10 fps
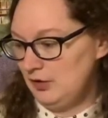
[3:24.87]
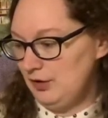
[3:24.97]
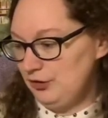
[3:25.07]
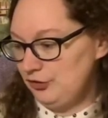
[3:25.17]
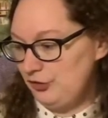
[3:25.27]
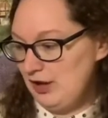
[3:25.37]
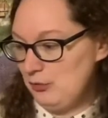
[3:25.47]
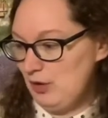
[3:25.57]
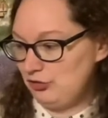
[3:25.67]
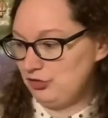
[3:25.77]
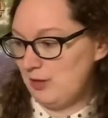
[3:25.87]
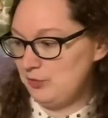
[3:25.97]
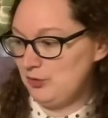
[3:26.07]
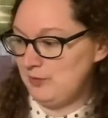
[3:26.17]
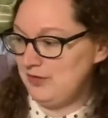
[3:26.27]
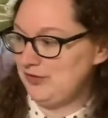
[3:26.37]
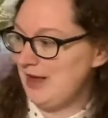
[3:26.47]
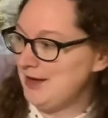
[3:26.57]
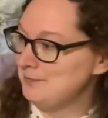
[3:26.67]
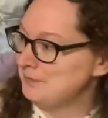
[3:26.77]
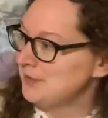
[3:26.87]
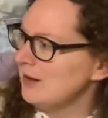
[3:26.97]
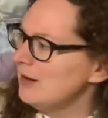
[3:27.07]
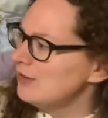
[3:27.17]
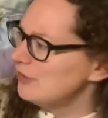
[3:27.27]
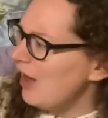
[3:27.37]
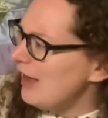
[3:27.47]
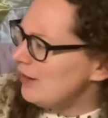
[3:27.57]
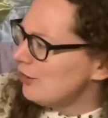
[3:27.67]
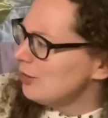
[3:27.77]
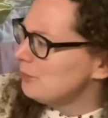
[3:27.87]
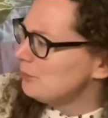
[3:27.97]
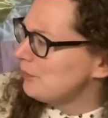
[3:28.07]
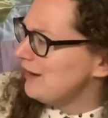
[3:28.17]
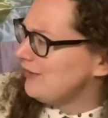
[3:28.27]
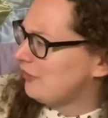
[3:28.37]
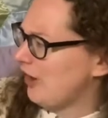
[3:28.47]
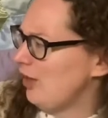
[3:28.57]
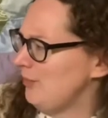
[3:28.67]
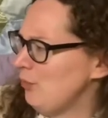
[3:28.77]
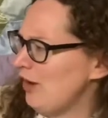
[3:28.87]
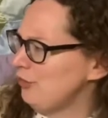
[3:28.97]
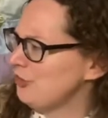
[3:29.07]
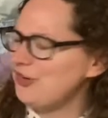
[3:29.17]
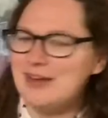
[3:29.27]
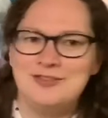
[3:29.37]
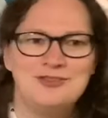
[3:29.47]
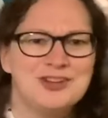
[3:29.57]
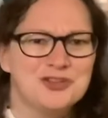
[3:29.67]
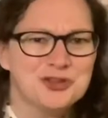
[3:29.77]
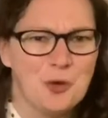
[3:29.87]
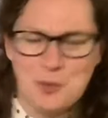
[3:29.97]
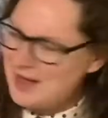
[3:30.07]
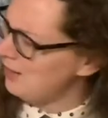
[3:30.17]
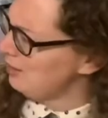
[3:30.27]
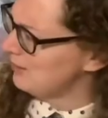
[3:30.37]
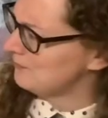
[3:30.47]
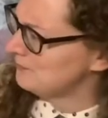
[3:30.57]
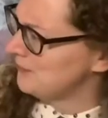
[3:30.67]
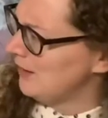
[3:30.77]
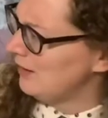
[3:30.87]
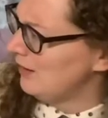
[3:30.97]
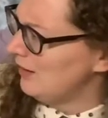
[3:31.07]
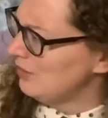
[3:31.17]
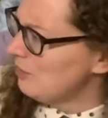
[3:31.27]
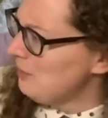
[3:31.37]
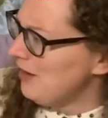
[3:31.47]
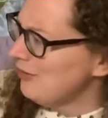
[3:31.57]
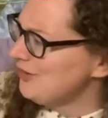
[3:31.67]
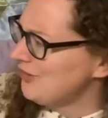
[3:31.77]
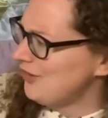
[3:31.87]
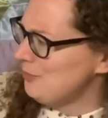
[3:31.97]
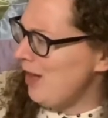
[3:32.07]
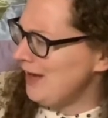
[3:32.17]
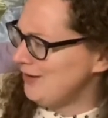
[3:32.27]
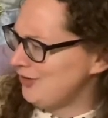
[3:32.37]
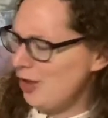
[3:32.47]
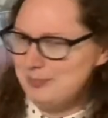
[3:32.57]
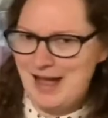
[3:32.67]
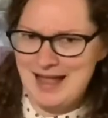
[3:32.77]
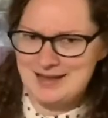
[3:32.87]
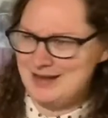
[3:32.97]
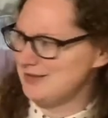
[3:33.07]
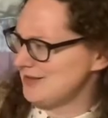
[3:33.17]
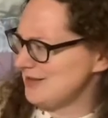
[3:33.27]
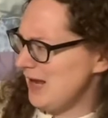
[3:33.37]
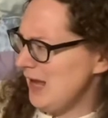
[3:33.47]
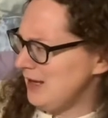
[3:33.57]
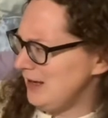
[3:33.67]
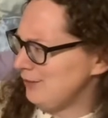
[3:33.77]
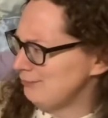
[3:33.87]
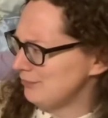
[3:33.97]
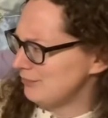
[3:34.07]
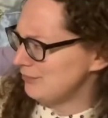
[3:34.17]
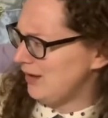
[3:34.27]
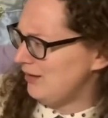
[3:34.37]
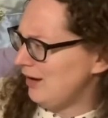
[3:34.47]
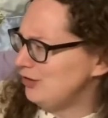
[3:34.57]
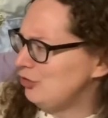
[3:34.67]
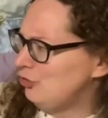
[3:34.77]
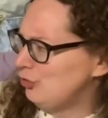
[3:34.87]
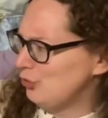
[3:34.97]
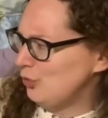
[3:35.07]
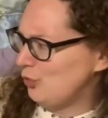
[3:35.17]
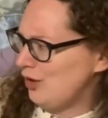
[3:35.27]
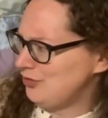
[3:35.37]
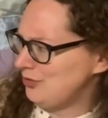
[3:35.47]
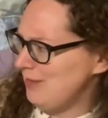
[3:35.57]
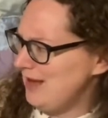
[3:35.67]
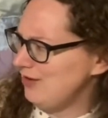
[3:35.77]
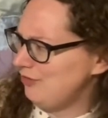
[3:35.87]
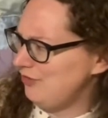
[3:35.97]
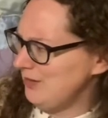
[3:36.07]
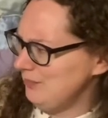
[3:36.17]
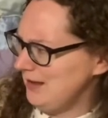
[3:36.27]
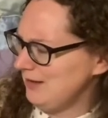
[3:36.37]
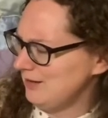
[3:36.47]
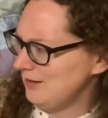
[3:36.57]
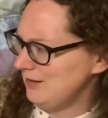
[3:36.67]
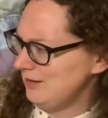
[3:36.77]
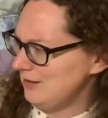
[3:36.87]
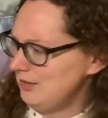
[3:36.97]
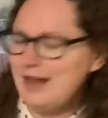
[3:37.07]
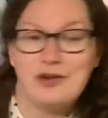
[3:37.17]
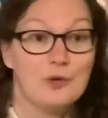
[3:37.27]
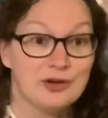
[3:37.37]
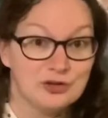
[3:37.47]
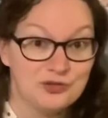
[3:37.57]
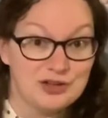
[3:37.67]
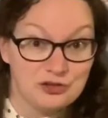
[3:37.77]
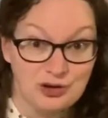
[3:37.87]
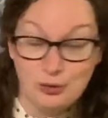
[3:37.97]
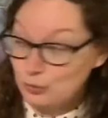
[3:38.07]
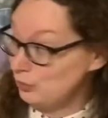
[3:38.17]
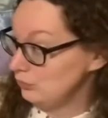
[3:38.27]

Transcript: Sooki rushed up to him and said, Tiger, please tell me why your skin fits so well. The parrot says mine is all baggy and saggy, and I do want to make it fit me, like yours fits you.